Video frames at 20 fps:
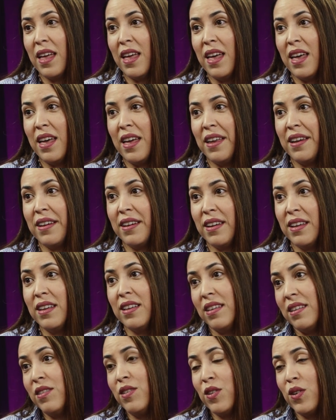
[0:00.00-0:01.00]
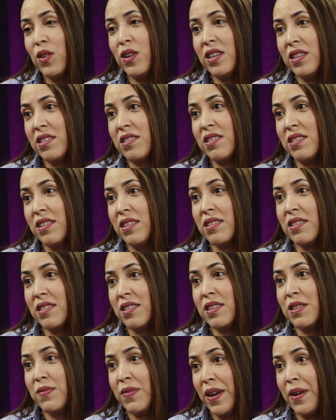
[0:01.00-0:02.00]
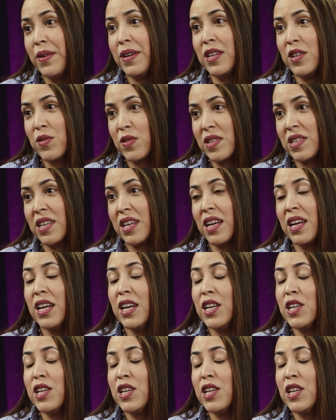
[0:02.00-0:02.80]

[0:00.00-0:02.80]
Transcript: And, it's very interesting.